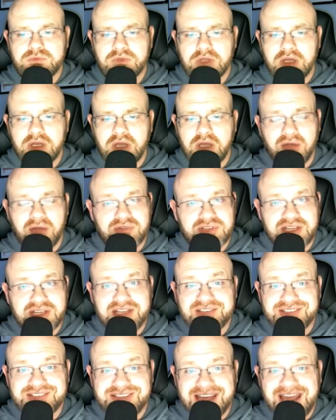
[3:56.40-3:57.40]
Obviously,
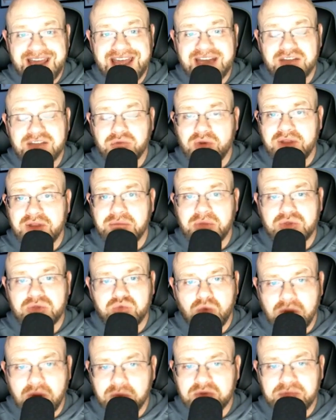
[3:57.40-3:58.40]
his dad is one of the most
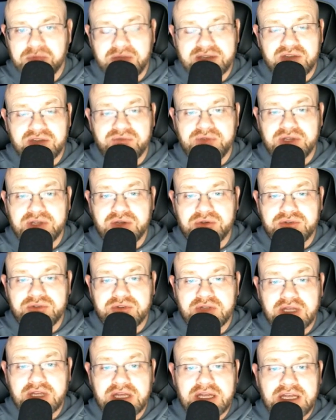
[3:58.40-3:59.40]
well-respected
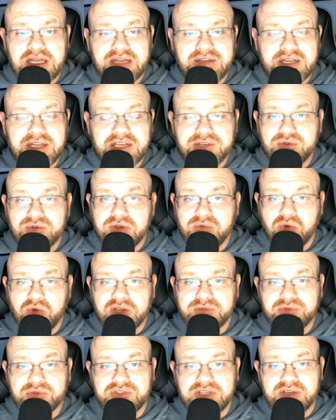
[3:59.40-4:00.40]
figures in the history of
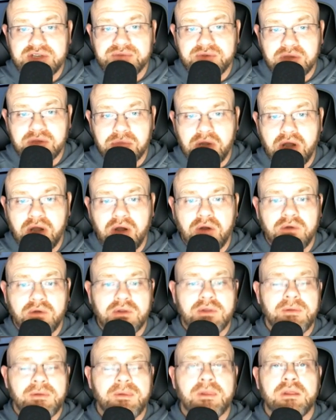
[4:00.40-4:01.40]
West Virginia football.
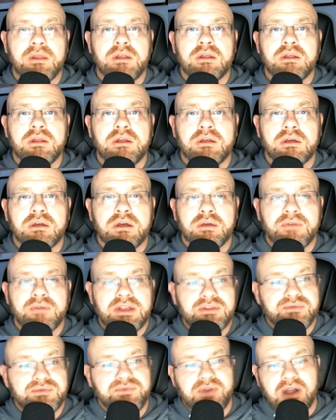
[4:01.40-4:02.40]

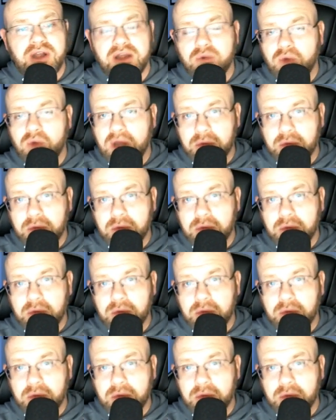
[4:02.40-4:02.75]
He's very well